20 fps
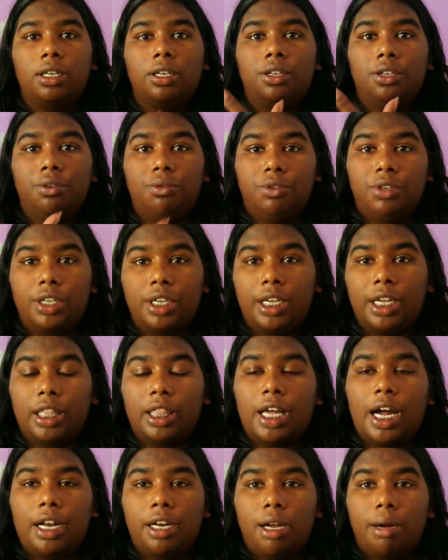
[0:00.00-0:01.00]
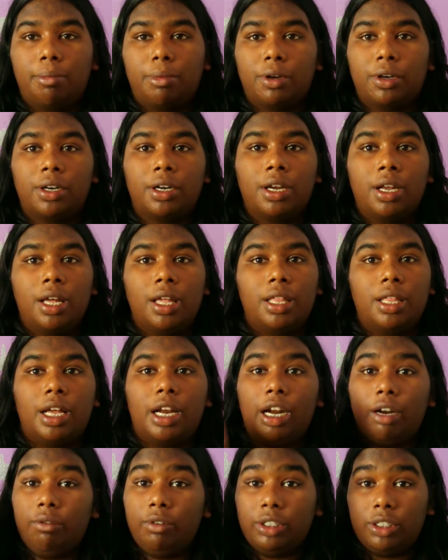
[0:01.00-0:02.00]
You'd get that number. Then
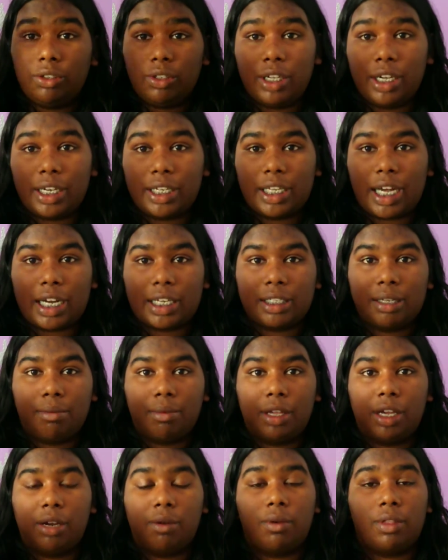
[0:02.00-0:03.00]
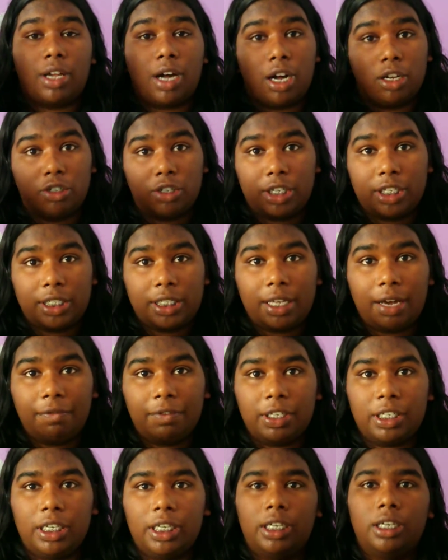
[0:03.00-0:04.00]
I would do the exact same thing with
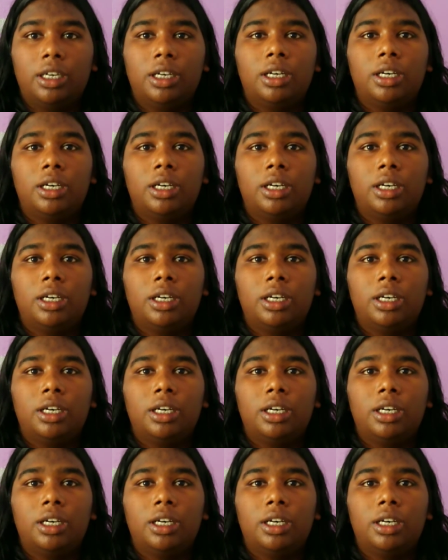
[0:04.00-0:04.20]
$170